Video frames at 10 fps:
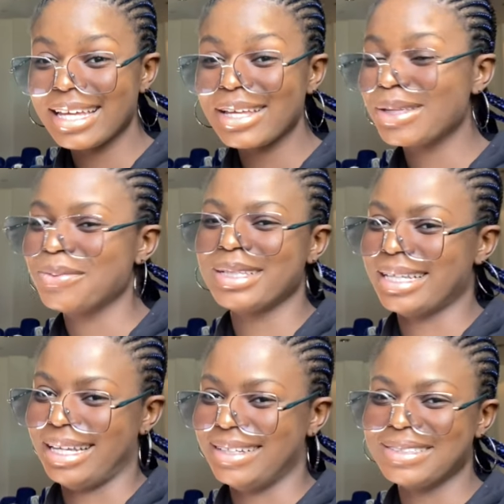You
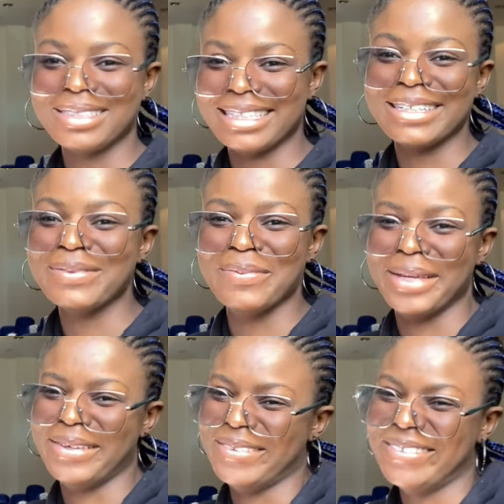retire to send
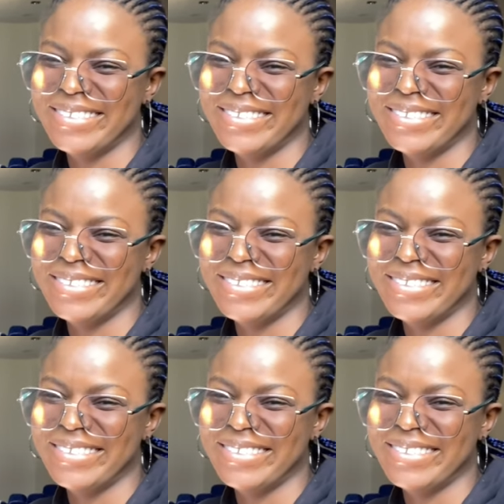mail.